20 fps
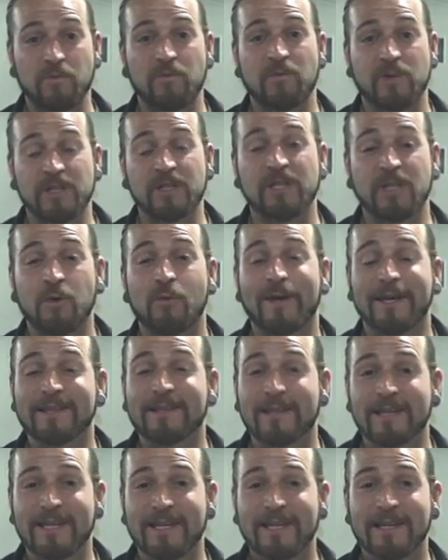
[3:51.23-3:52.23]
really
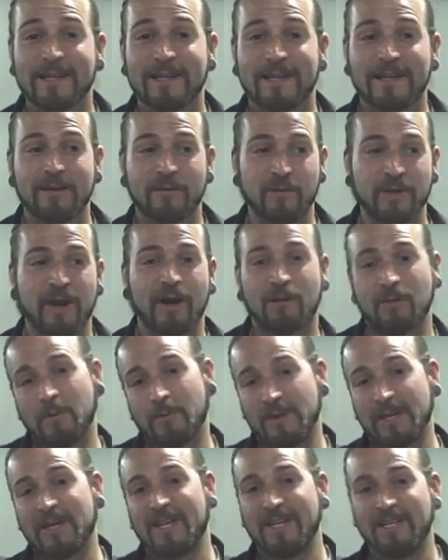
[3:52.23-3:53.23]
quickly. We are what
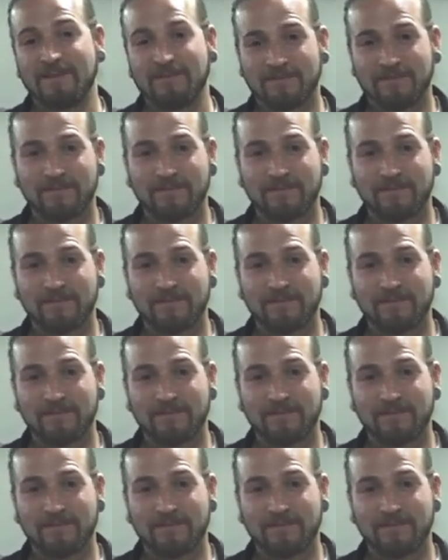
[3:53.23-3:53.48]
we eat.